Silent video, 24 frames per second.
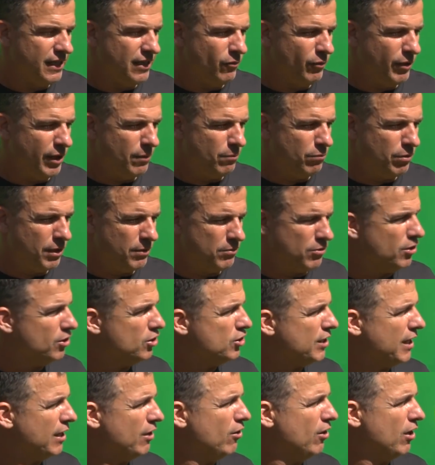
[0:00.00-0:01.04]
We didn't play to the
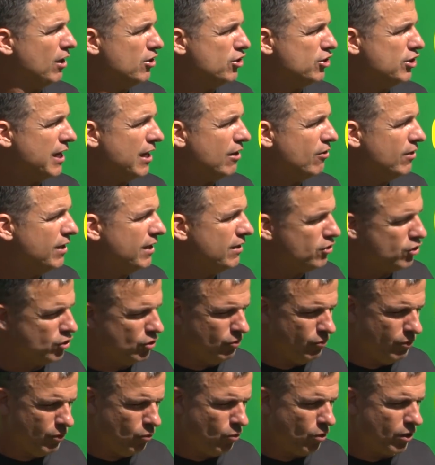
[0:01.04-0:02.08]
standard on Saturday, so
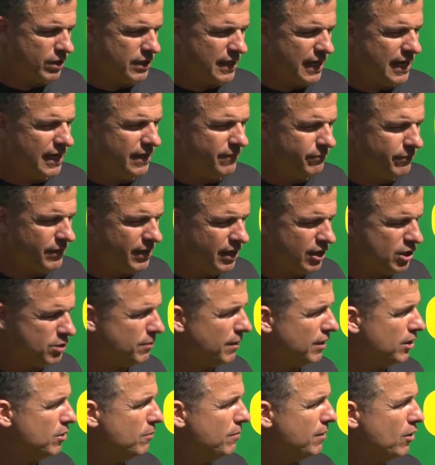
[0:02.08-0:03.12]
we worked at it and
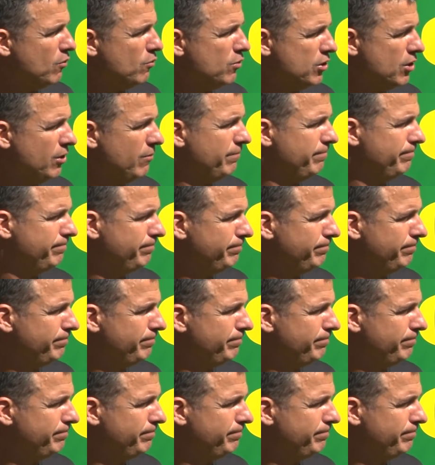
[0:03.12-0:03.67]
expect a better result.